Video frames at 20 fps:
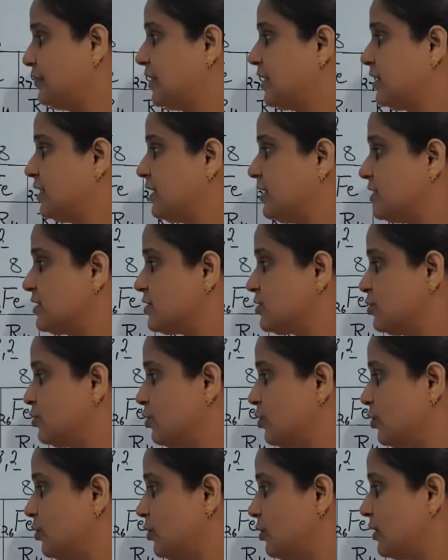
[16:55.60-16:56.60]
there is
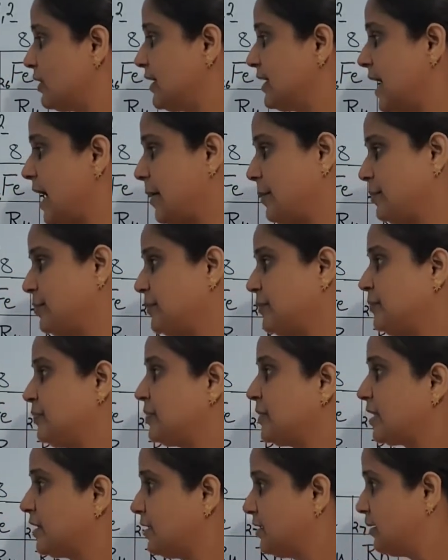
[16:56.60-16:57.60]
no gap.
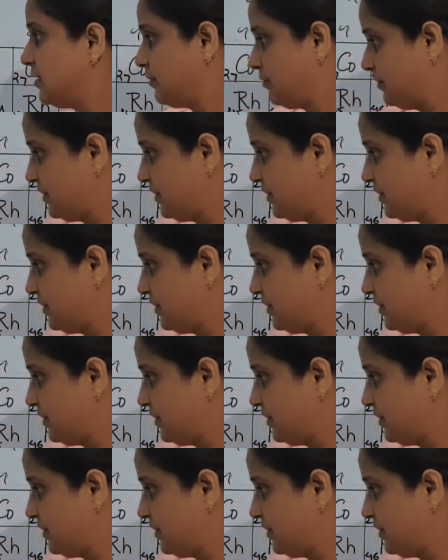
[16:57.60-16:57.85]
We